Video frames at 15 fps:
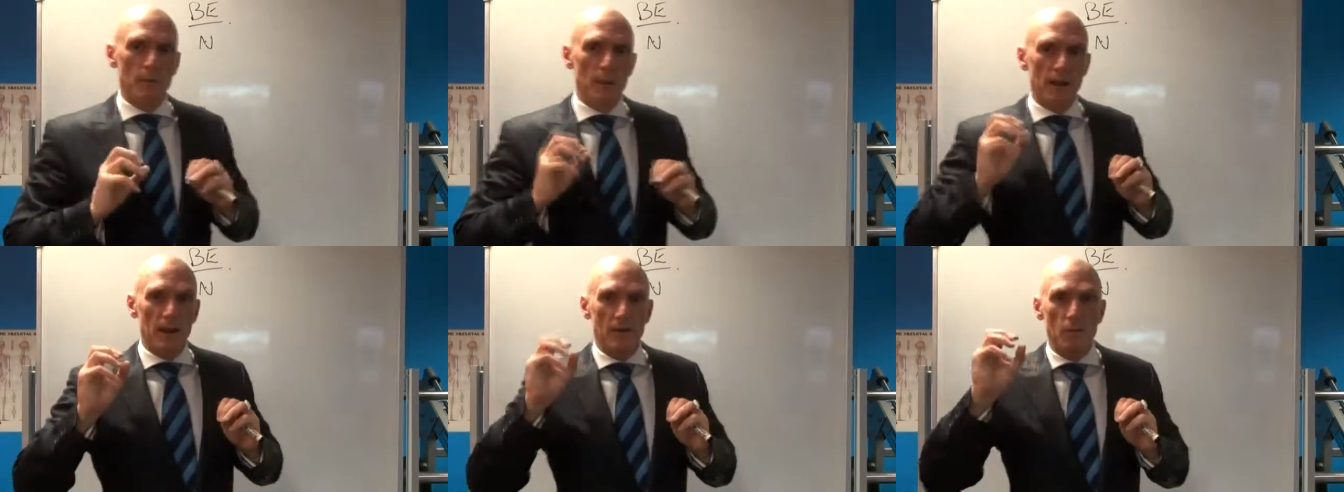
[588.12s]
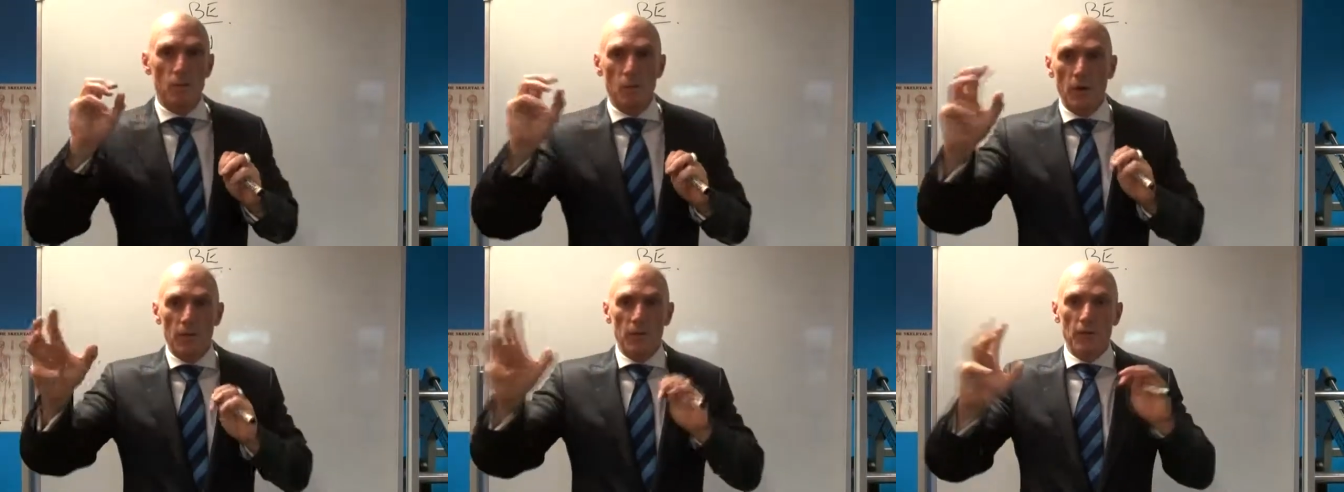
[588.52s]
no matter
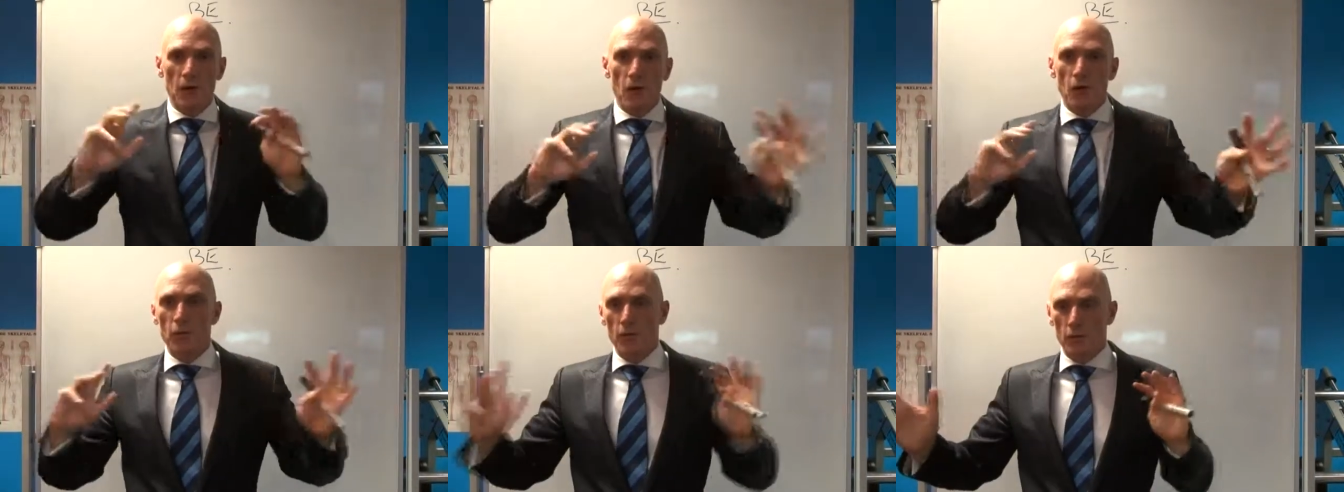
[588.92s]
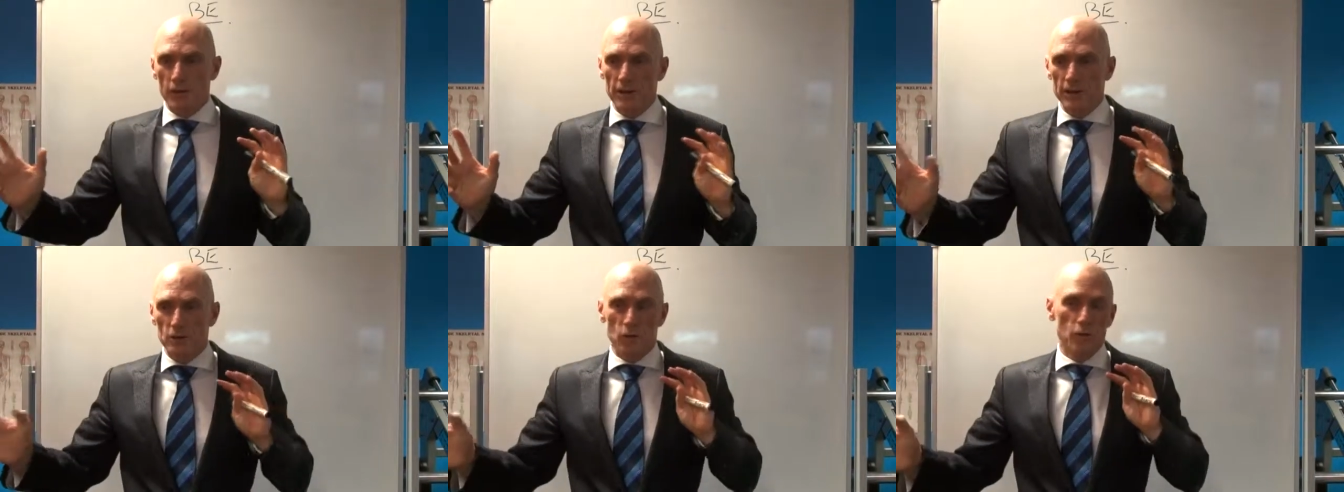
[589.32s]
what goal there
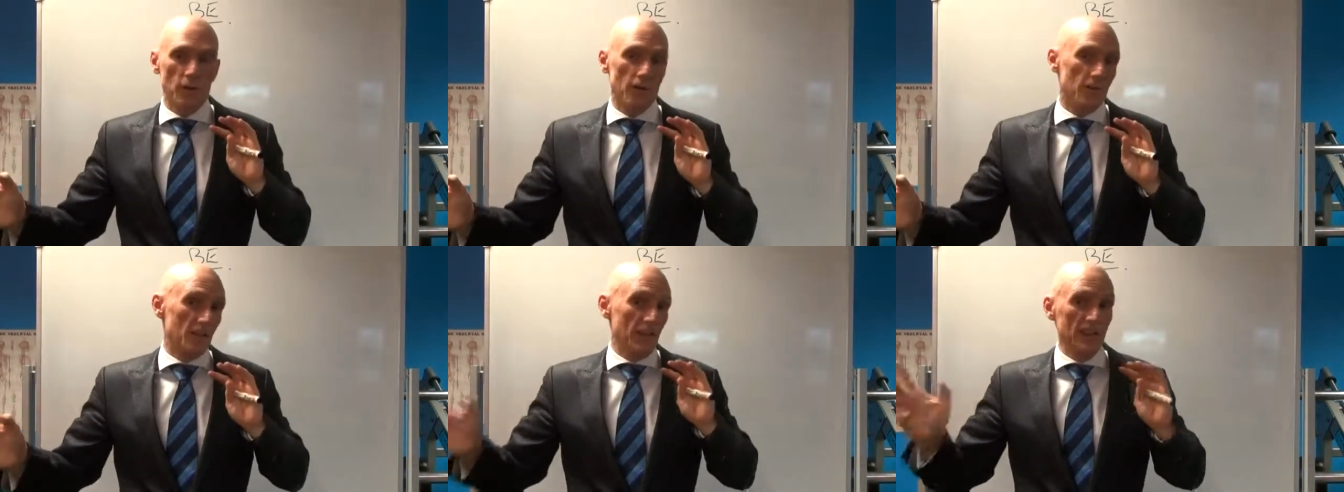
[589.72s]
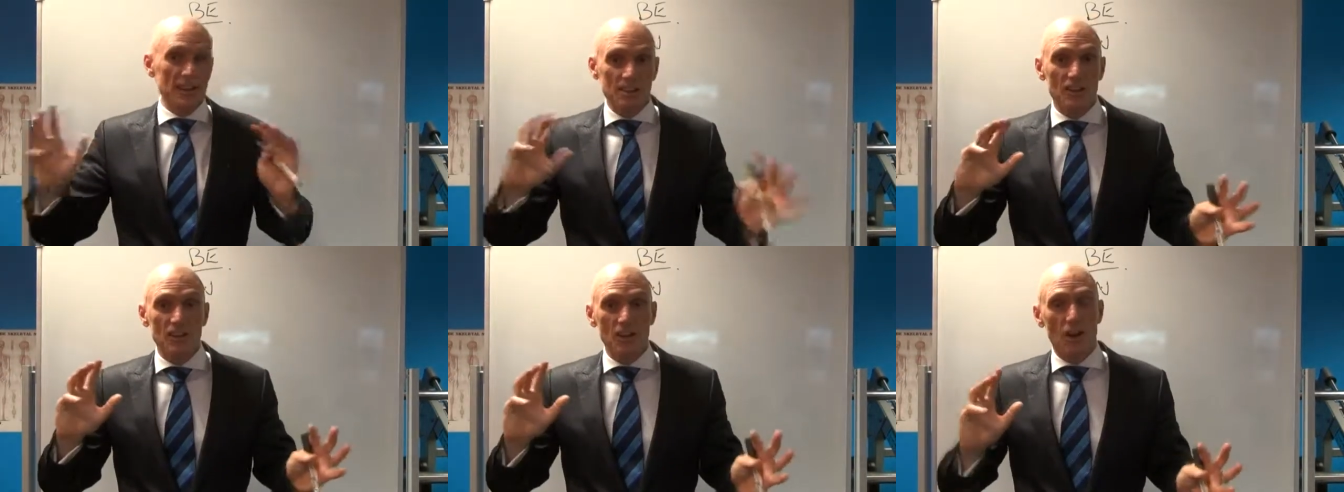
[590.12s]
is or if there
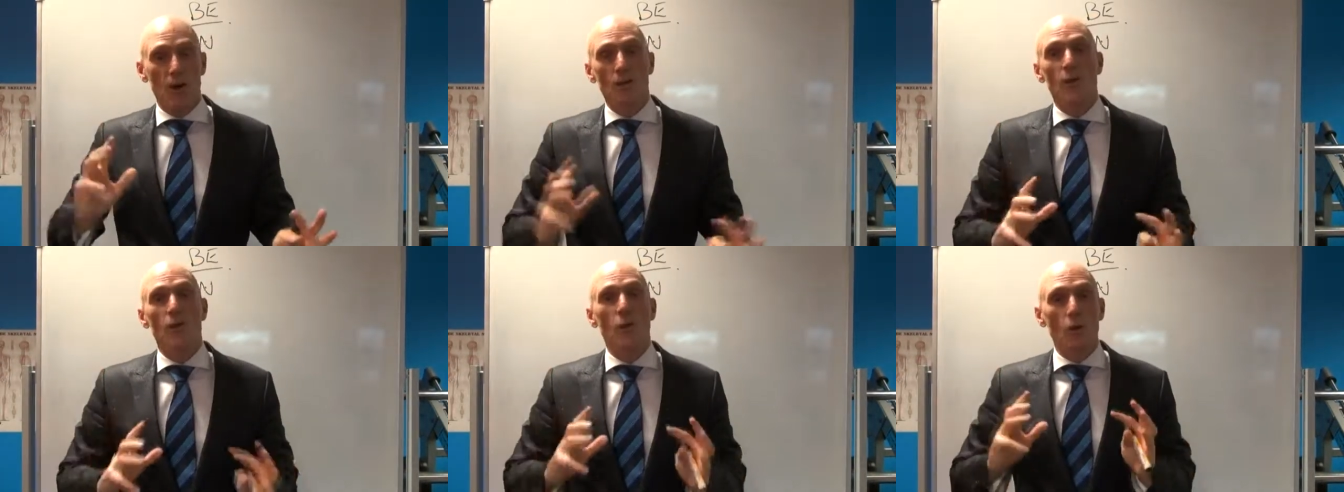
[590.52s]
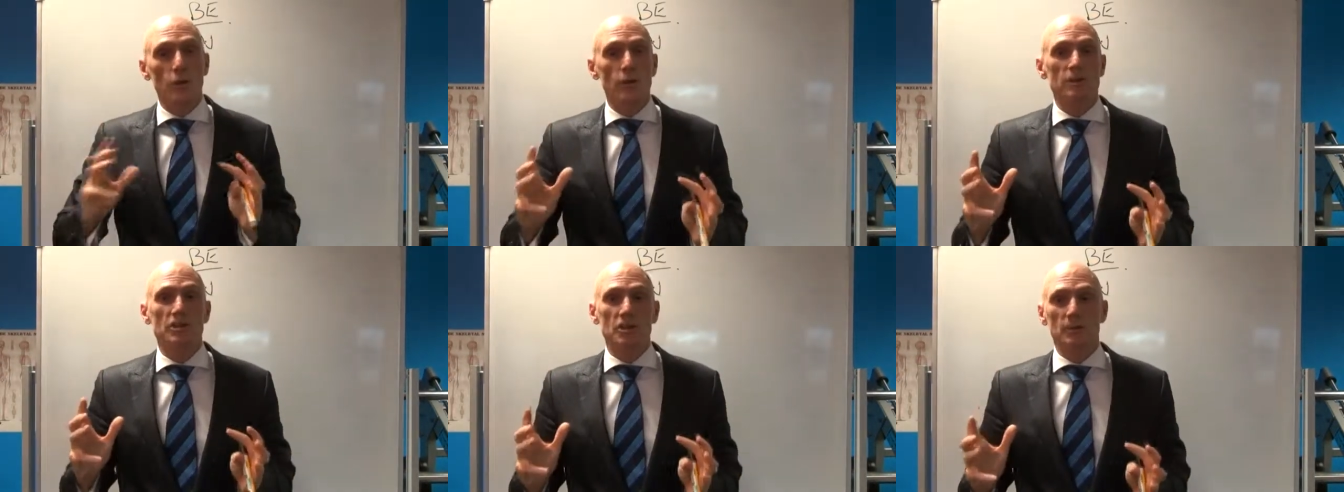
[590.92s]
is no goal, you're
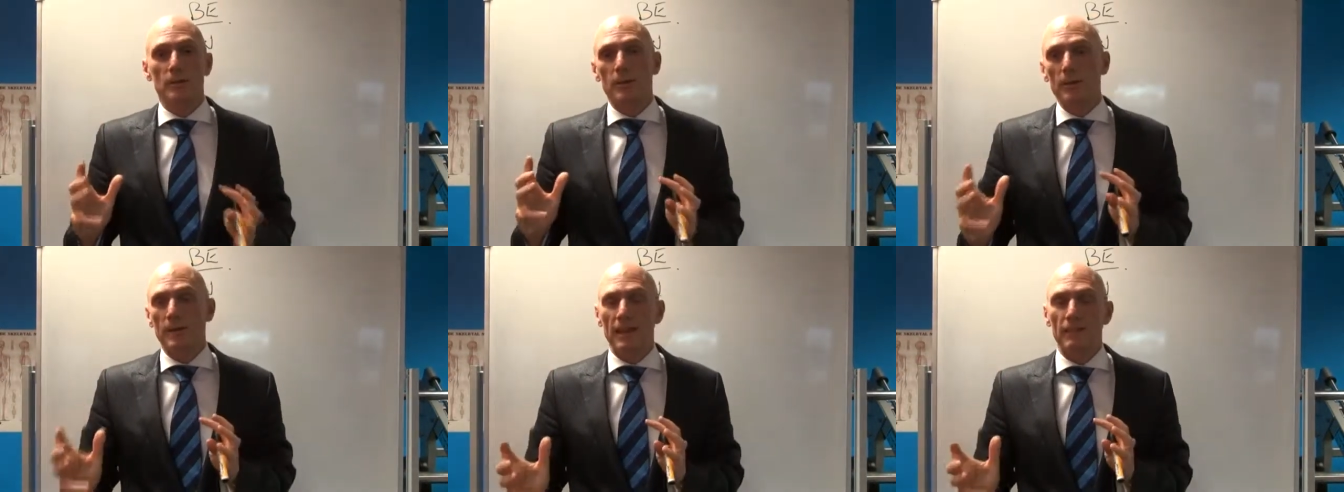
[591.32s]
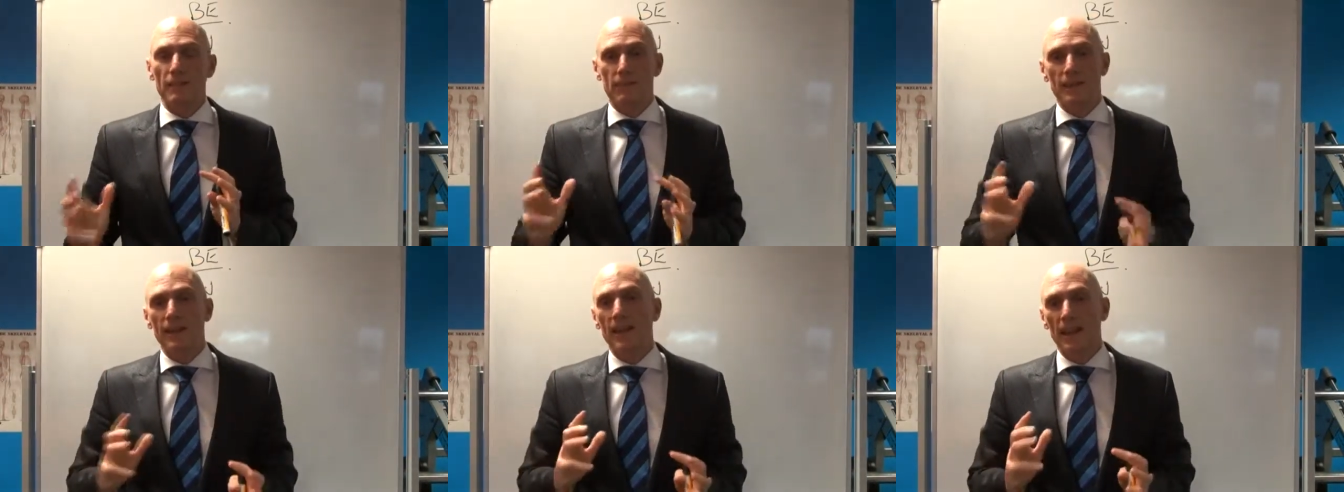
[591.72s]
always going to be that
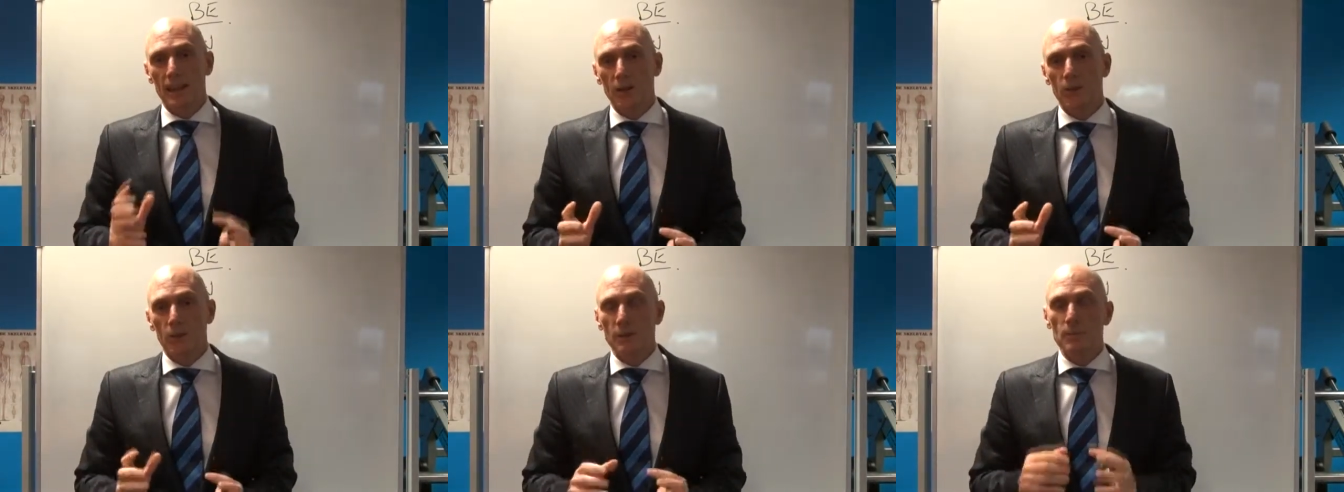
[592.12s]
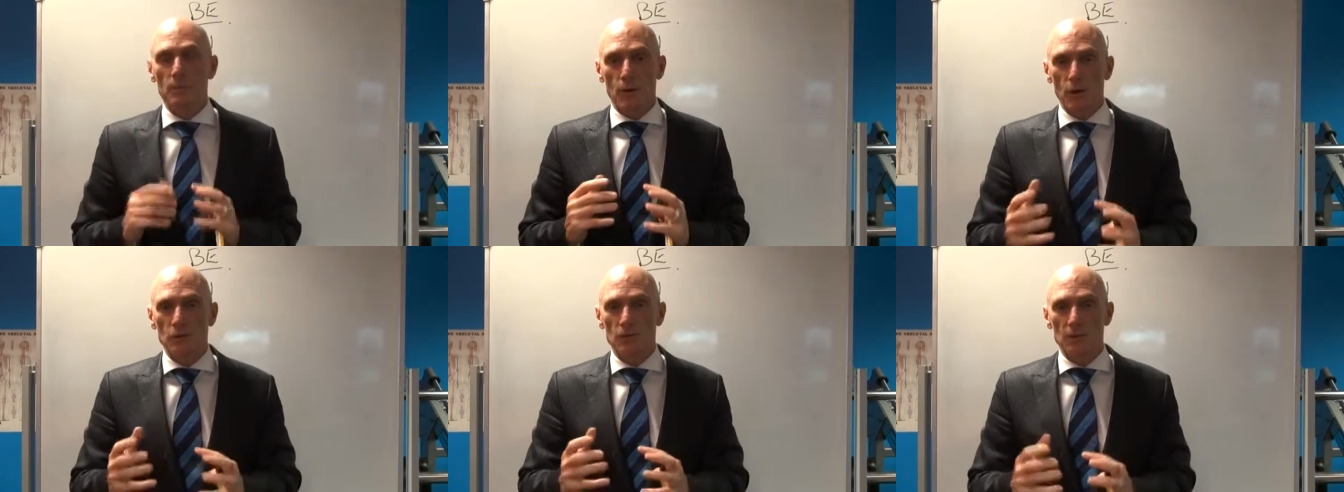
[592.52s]
fit, healthy,
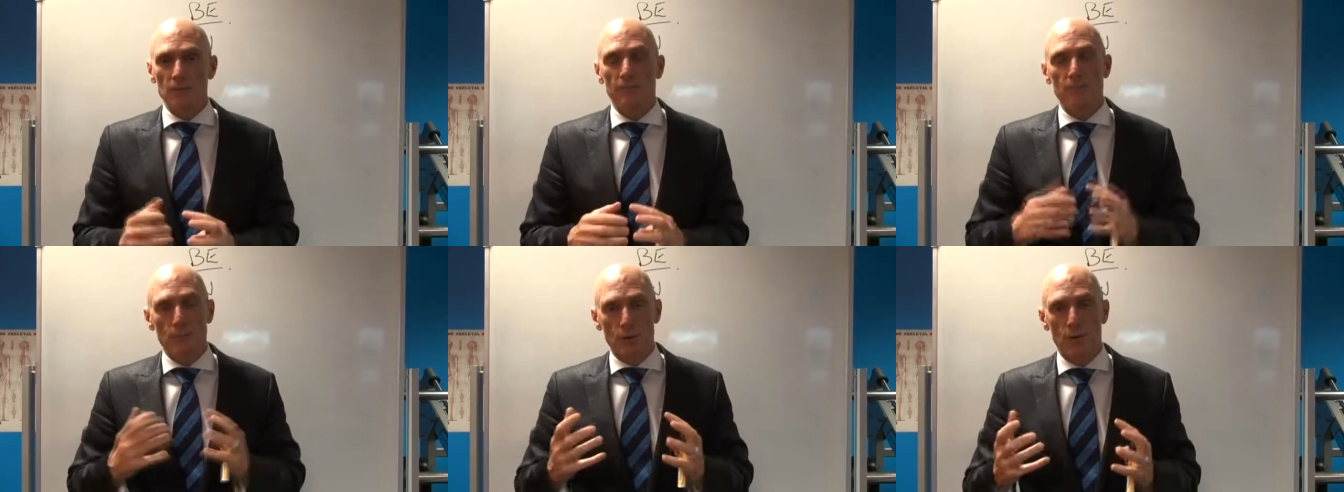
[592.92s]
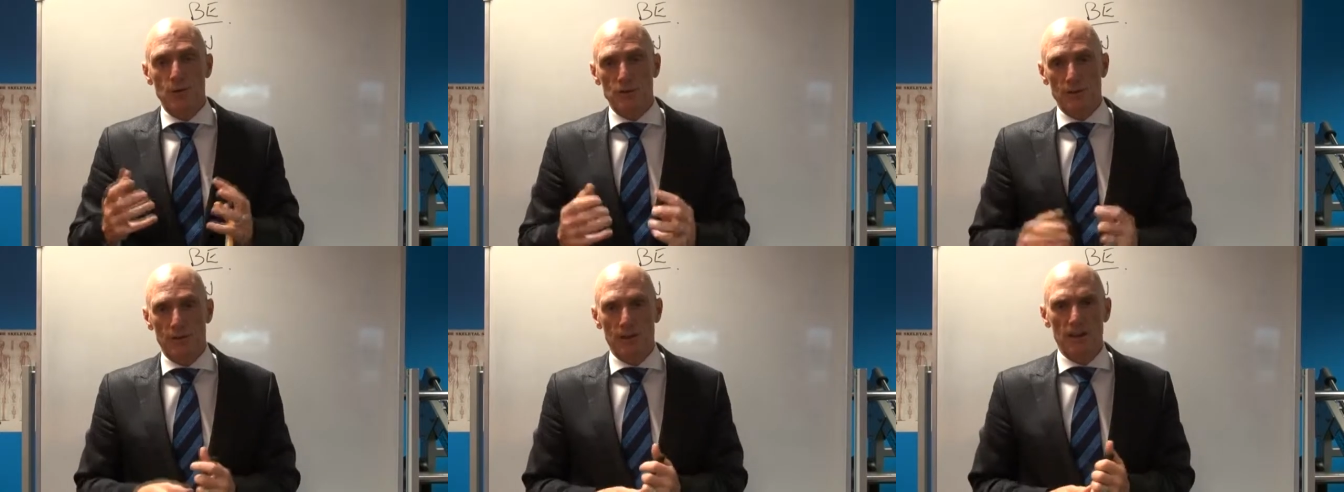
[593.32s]
positive
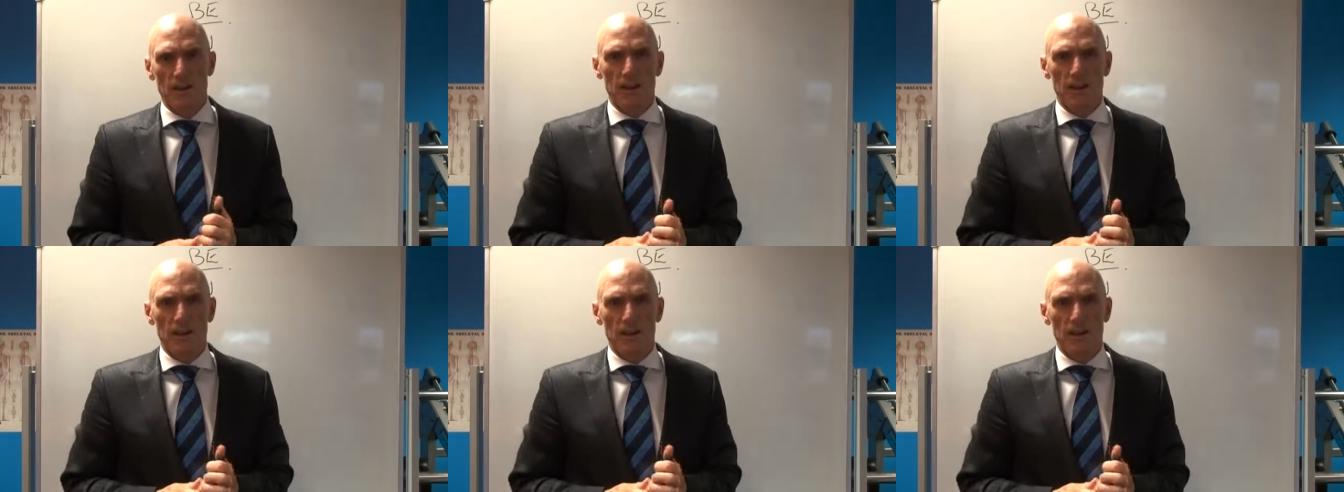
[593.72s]
person.